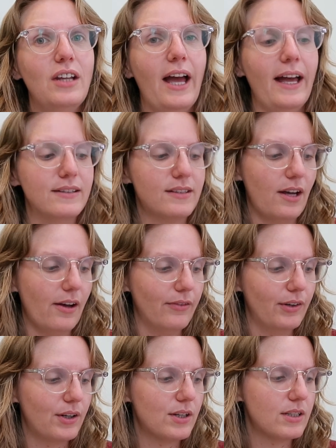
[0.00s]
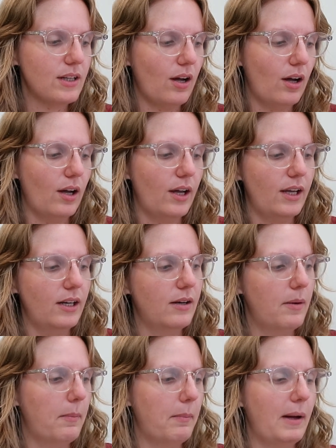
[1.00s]
as covers
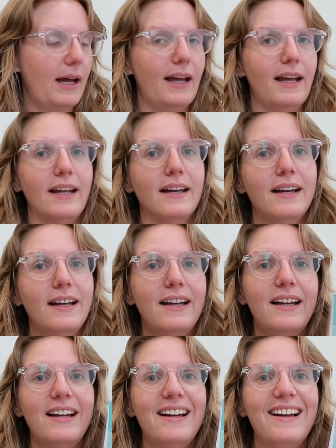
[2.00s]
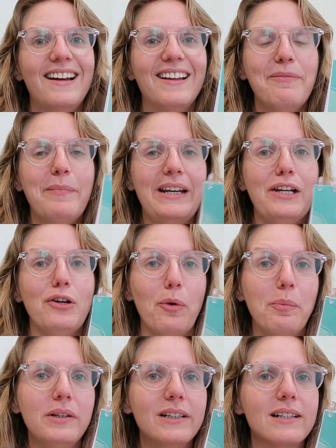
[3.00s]
on my mini
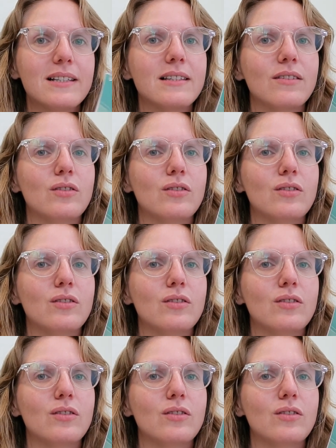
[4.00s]
notebooks.